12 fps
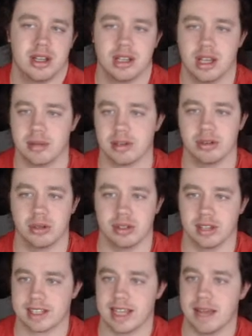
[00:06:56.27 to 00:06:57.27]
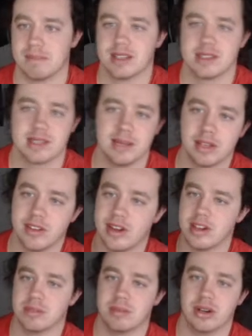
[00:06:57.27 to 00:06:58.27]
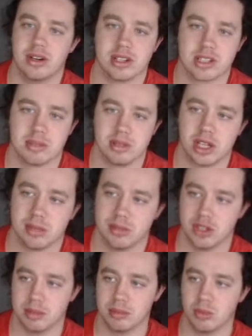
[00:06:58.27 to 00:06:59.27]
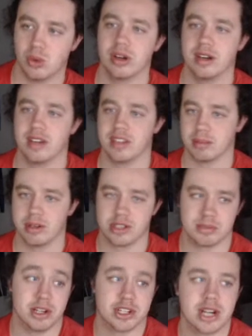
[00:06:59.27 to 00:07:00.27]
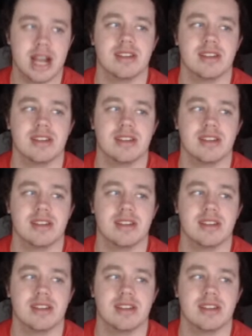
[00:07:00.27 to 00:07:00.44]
I'm going to really like that. Same thing with Harrison Burton, except I like him a little bit more. I think Burton's a better driver.